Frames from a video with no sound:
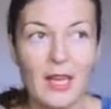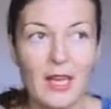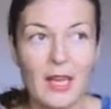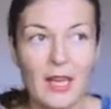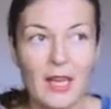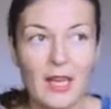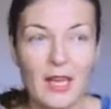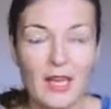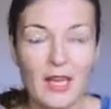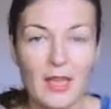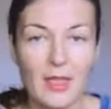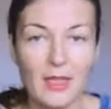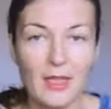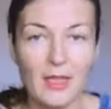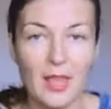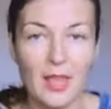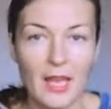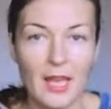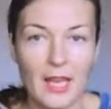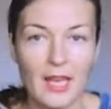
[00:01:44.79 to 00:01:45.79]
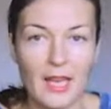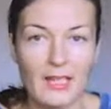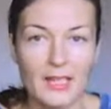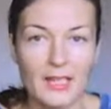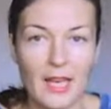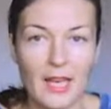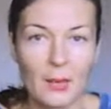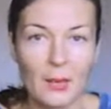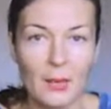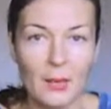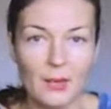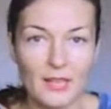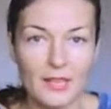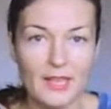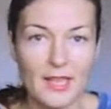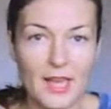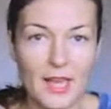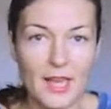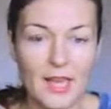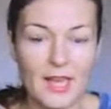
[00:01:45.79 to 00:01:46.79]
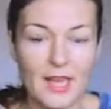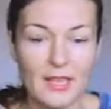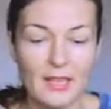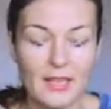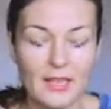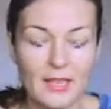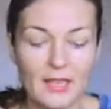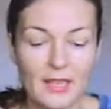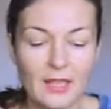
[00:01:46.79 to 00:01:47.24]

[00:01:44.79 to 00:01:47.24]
And as I was saying,